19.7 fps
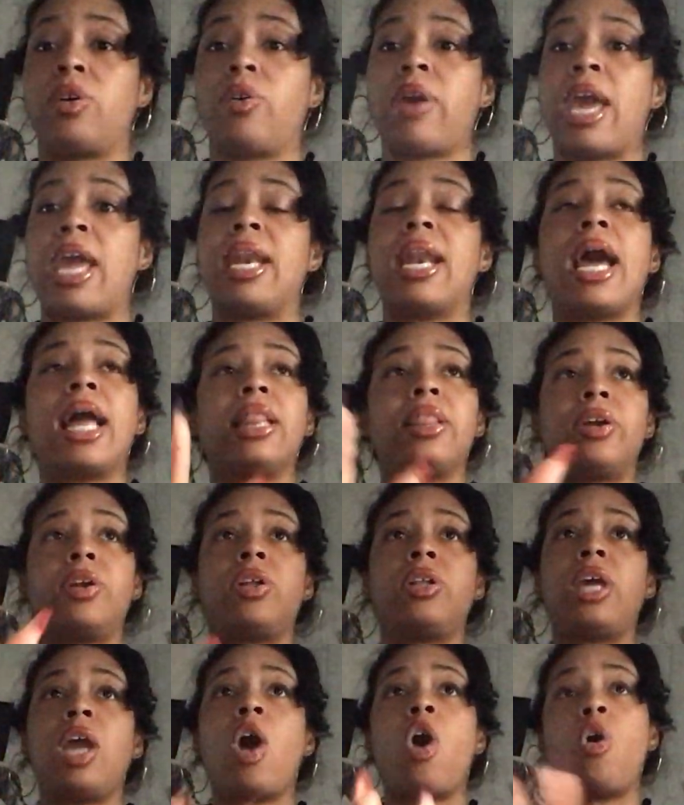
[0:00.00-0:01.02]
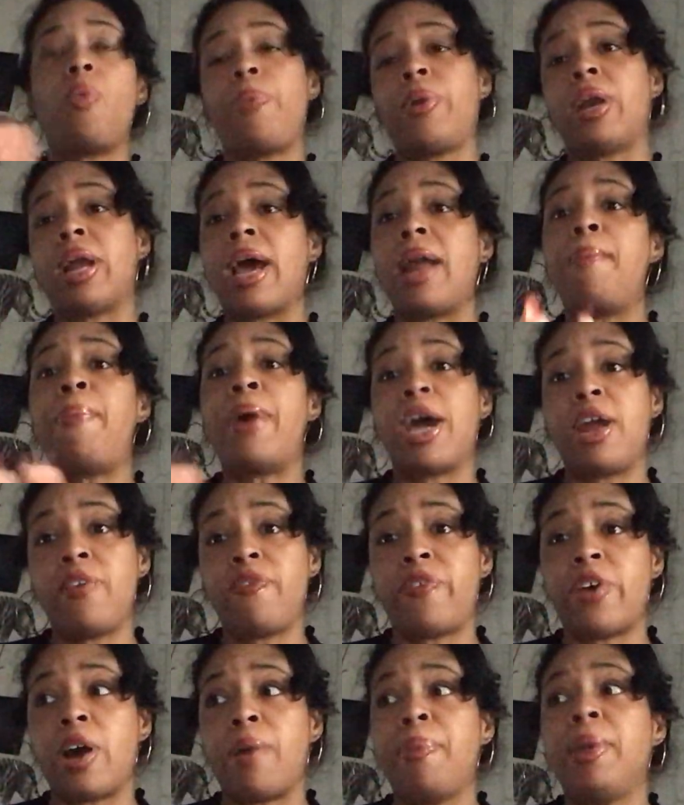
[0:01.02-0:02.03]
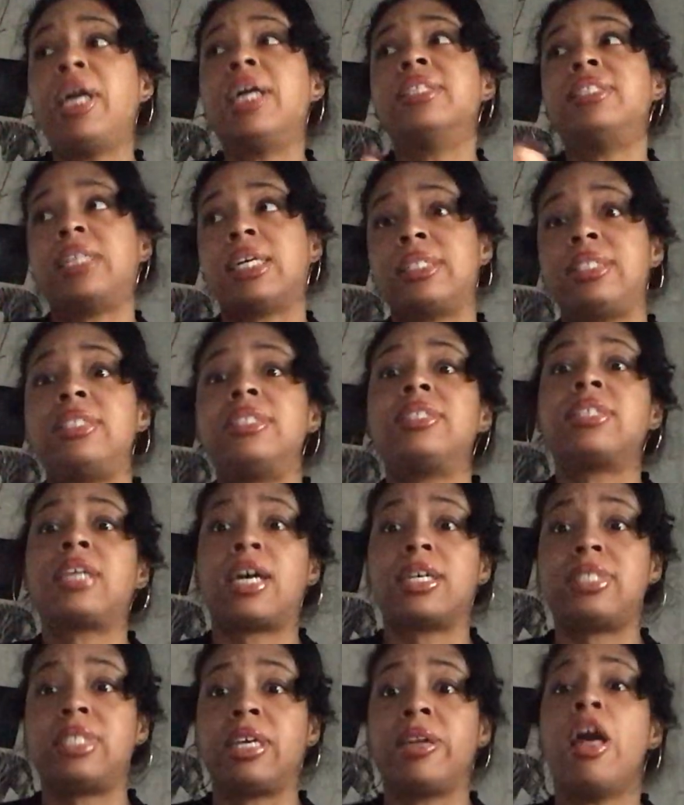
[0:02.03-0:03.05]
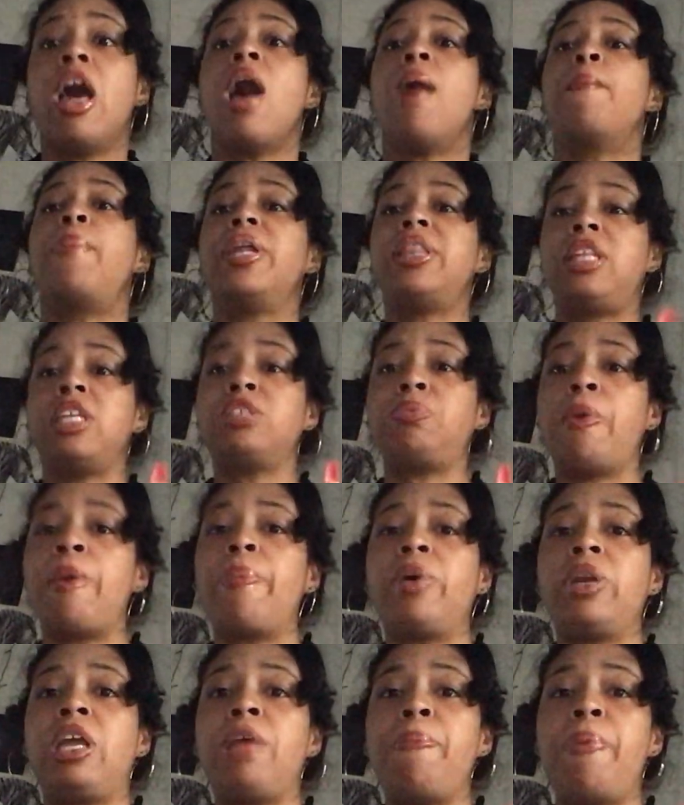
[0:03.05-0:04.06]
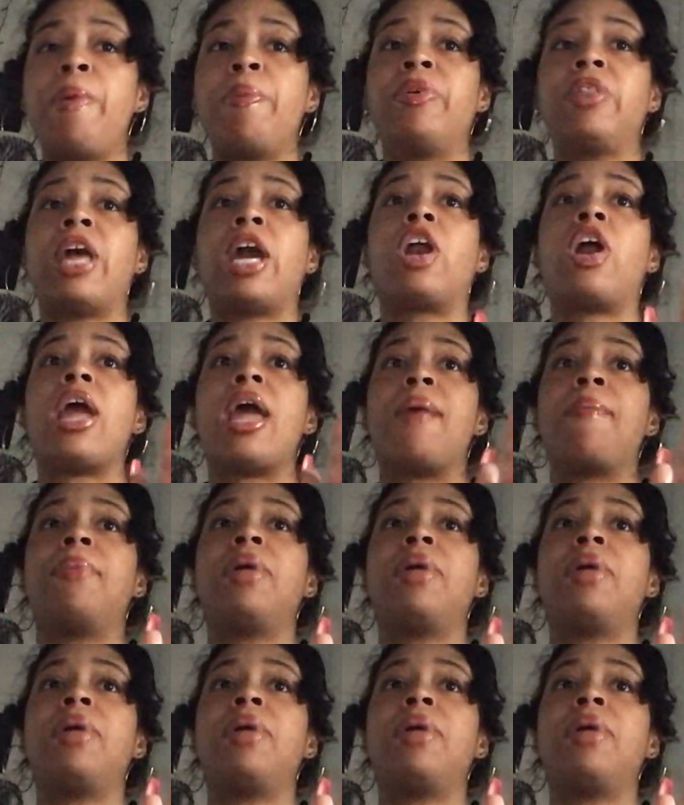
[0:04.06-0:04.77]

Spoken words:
Okay, not literally. I hope you're not a pedophile because that's disgusting. But these people need people that are